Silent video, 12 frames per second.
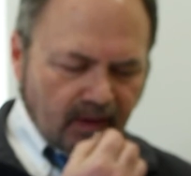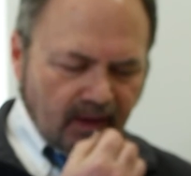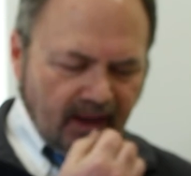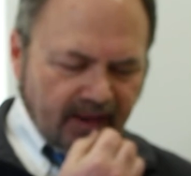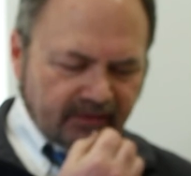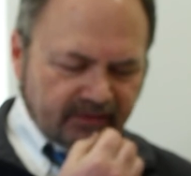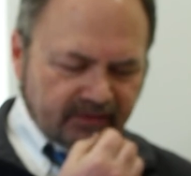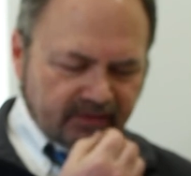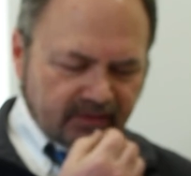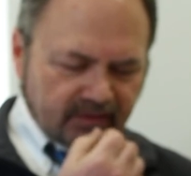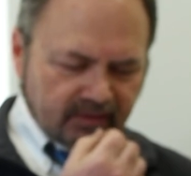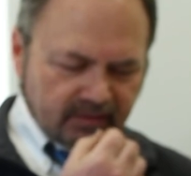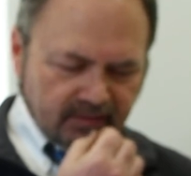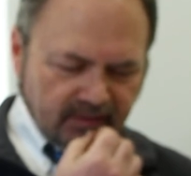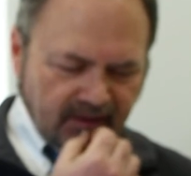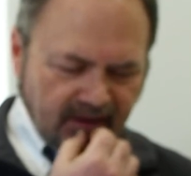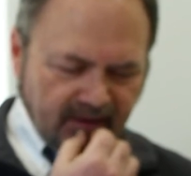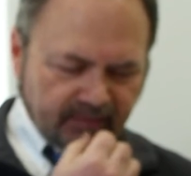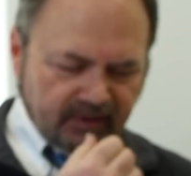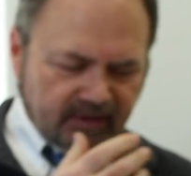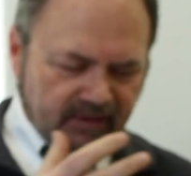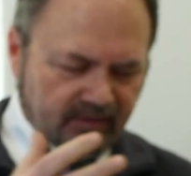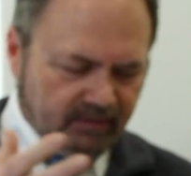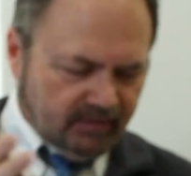ask
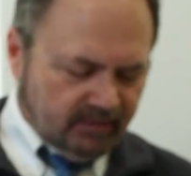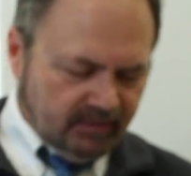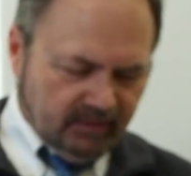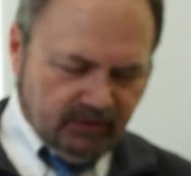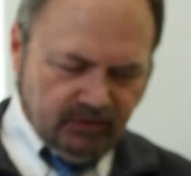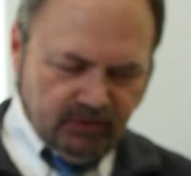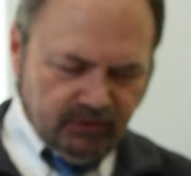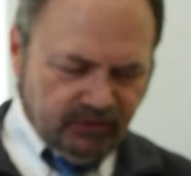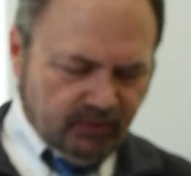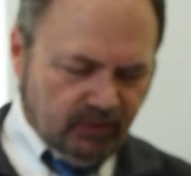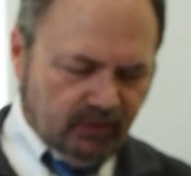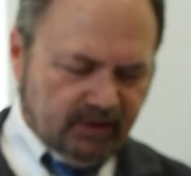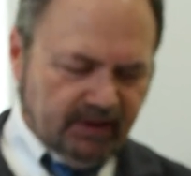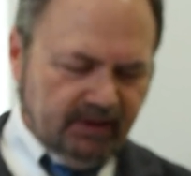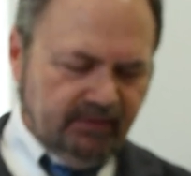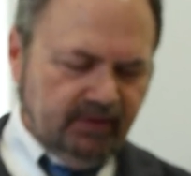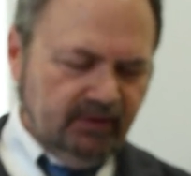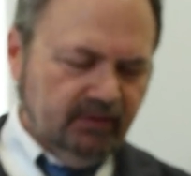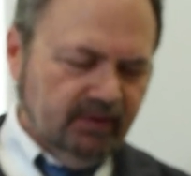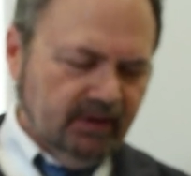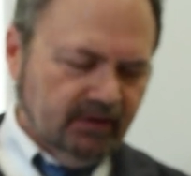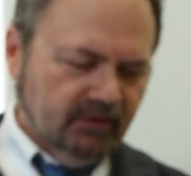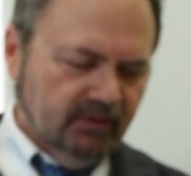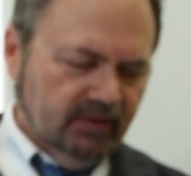Hamlet the usual kind of
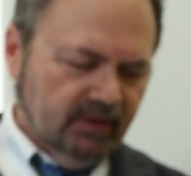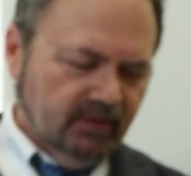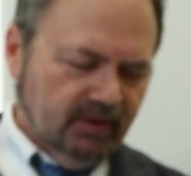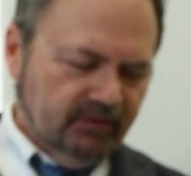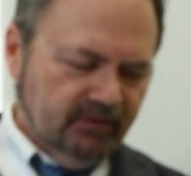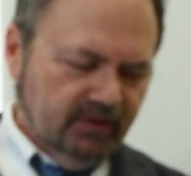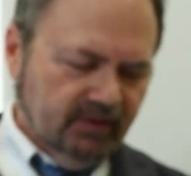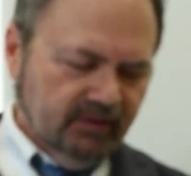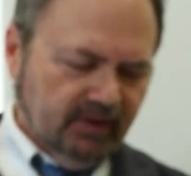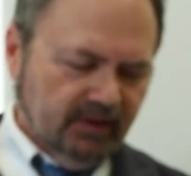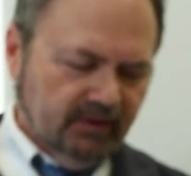introductory questions, how